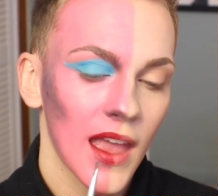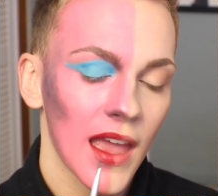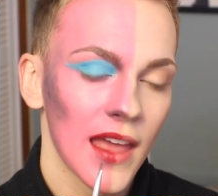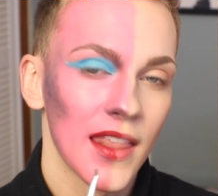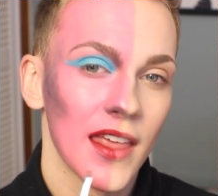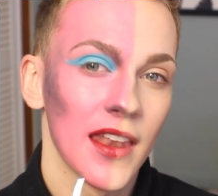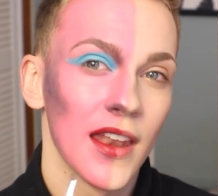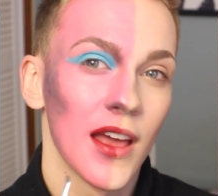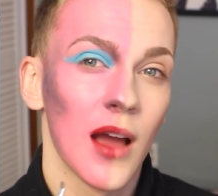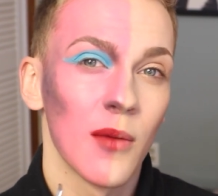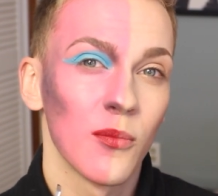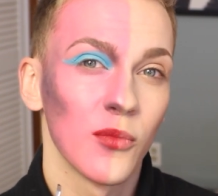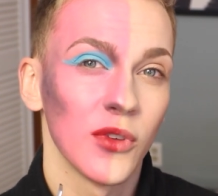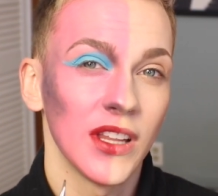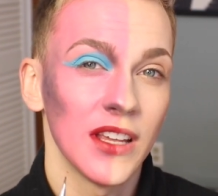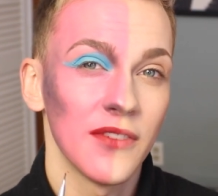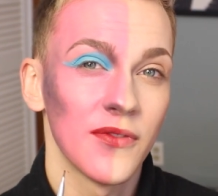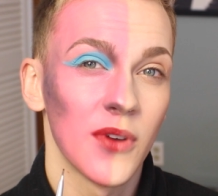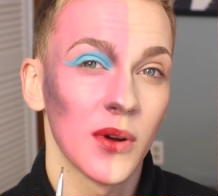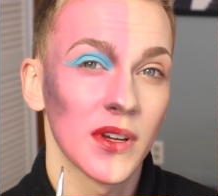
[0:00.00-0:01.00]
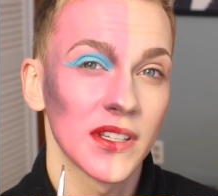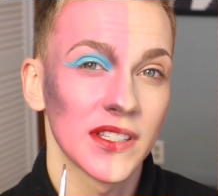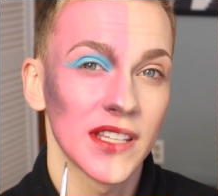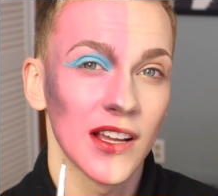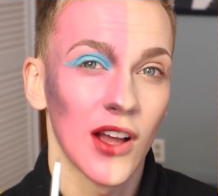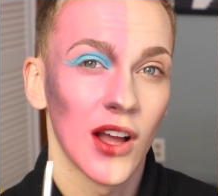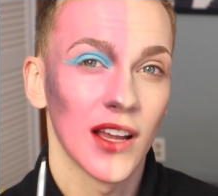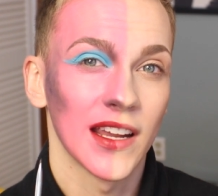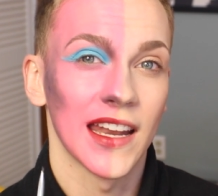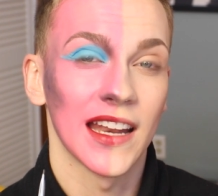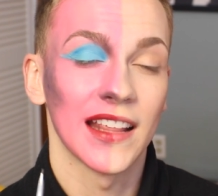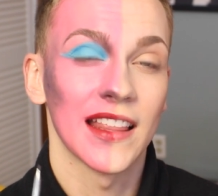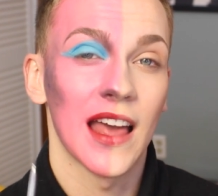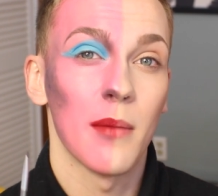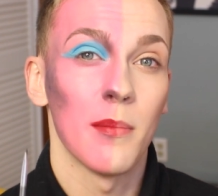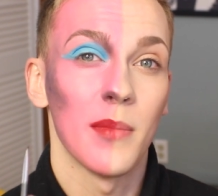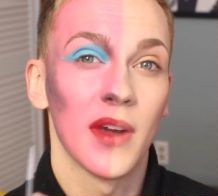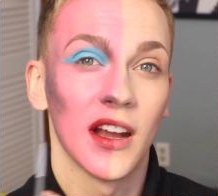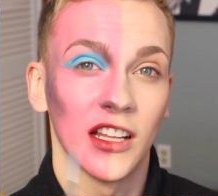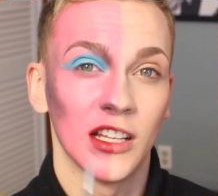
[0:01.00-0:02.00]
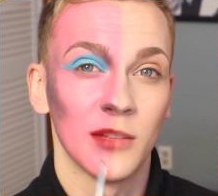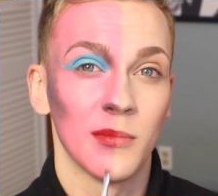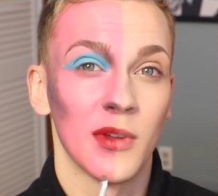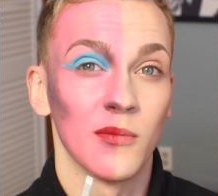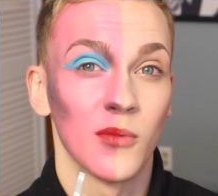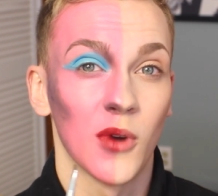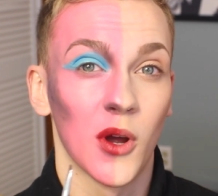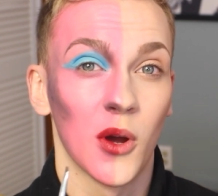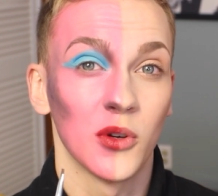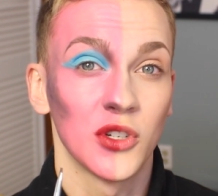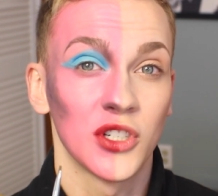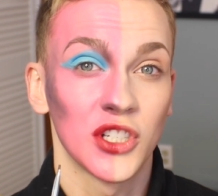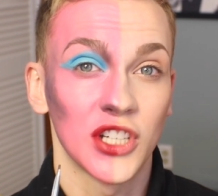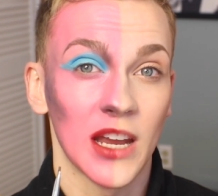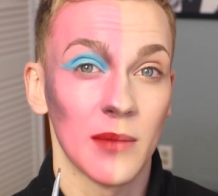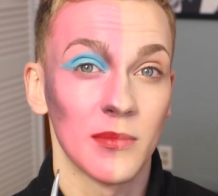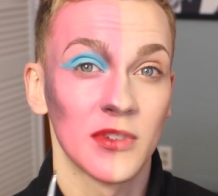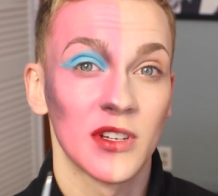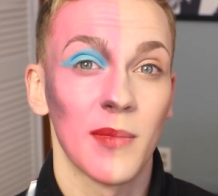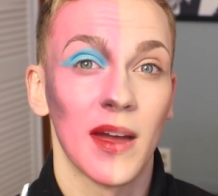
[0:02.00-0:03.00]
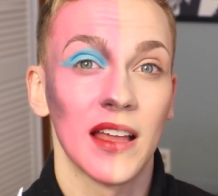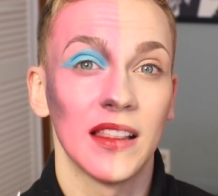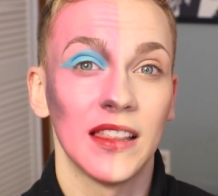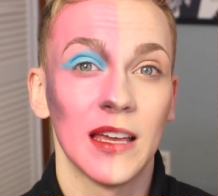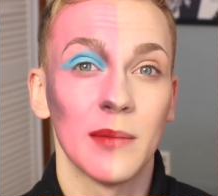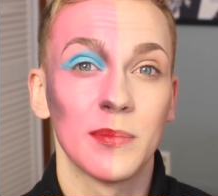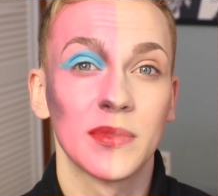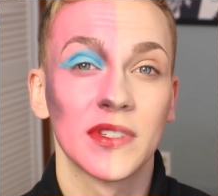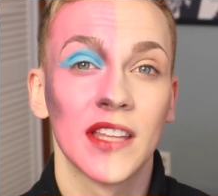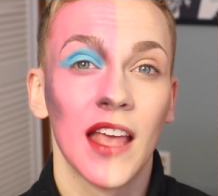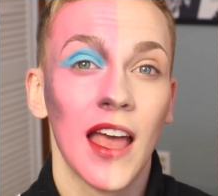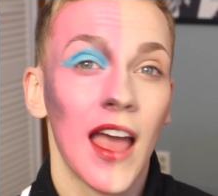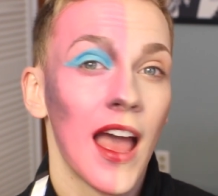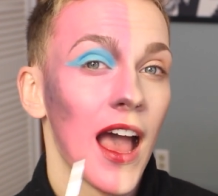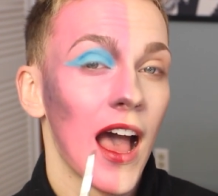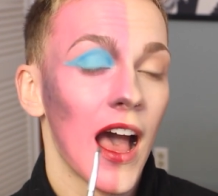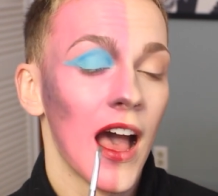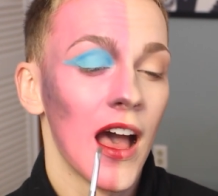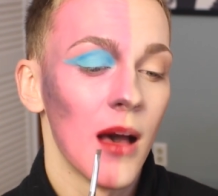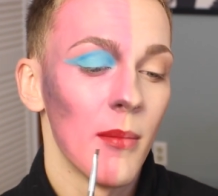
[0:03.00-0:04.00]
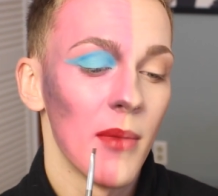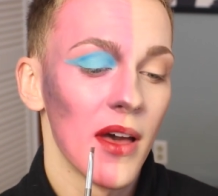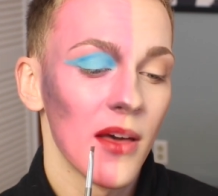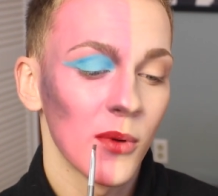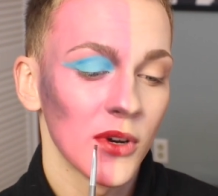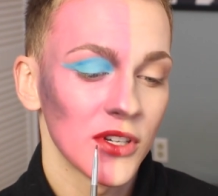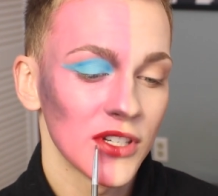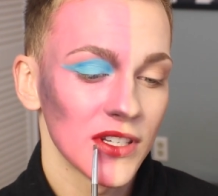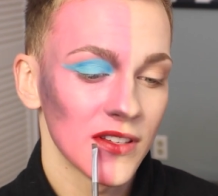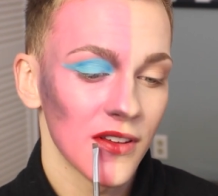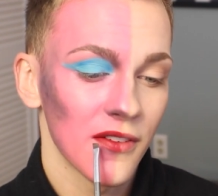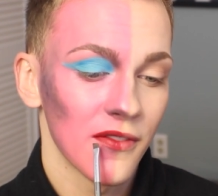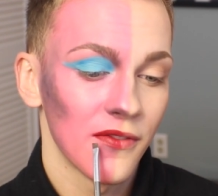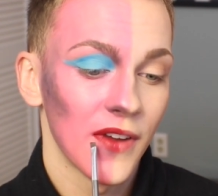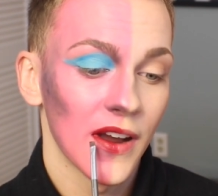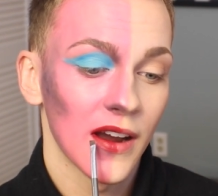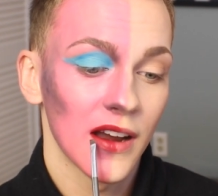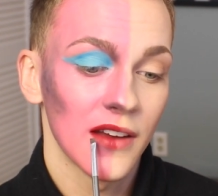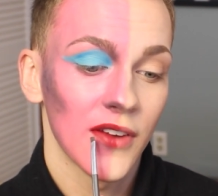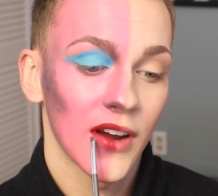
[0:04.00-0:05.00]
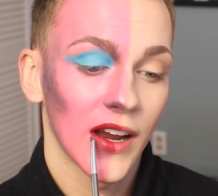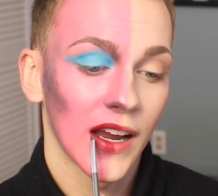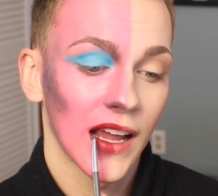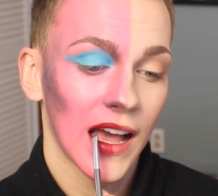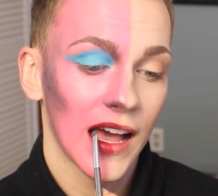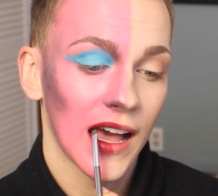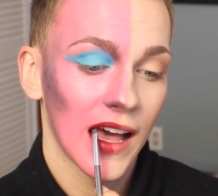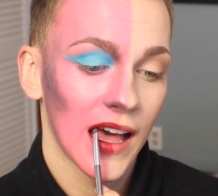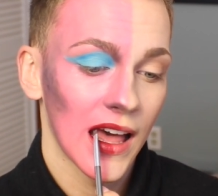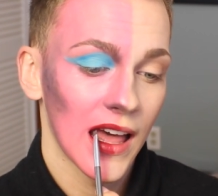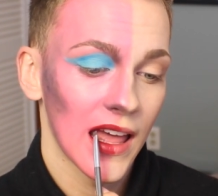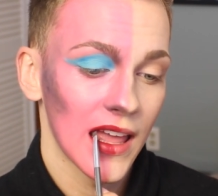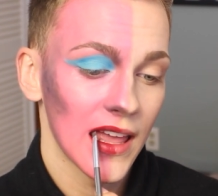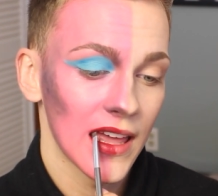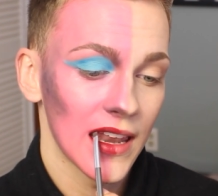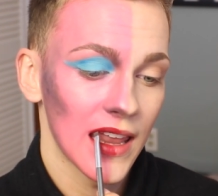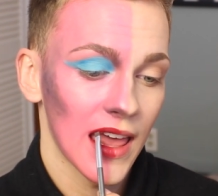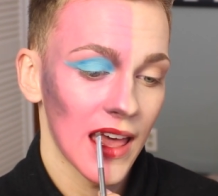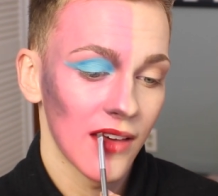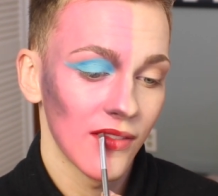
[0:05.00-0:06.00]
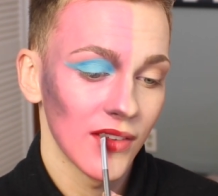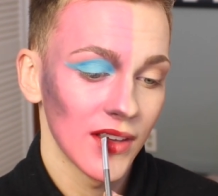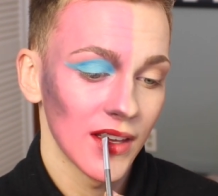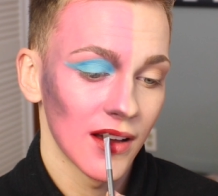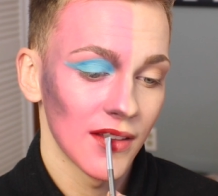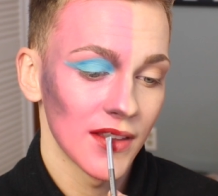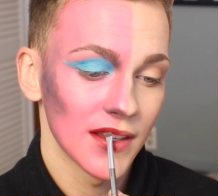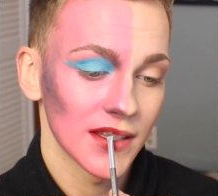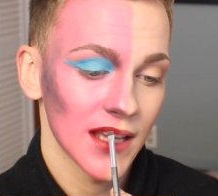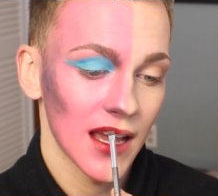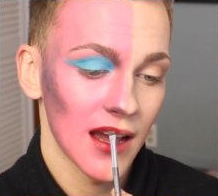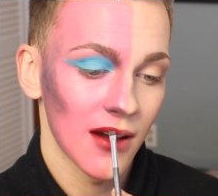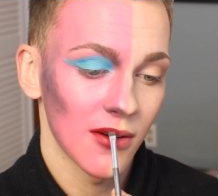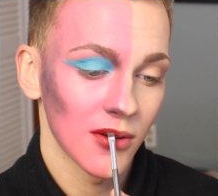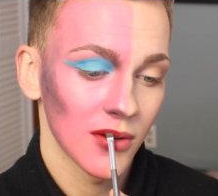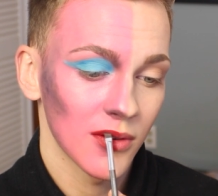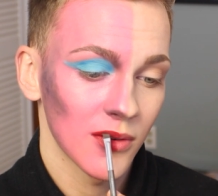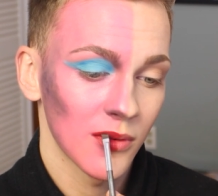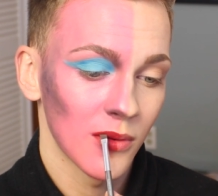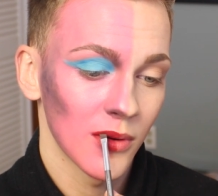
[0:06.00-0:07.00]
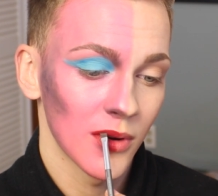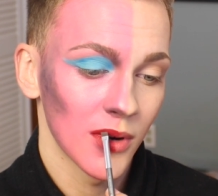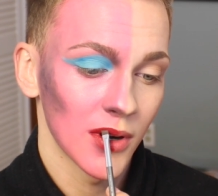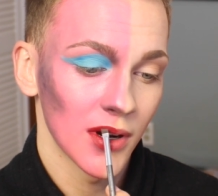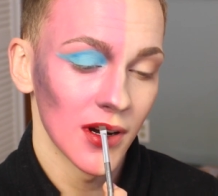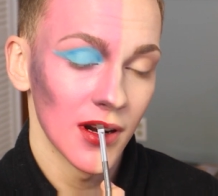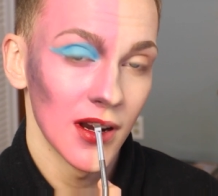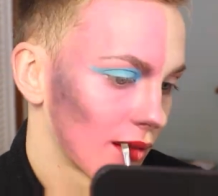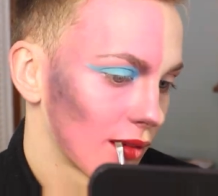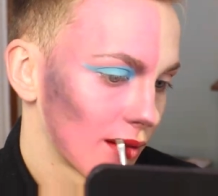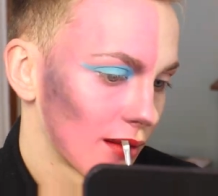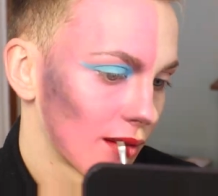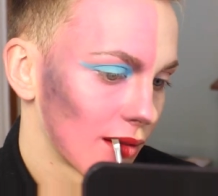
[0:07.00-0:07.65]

and then I'm really focusing on getting that Marilyn Monroe shape to my lips, um, which is very, very high and heavy on this outer corner.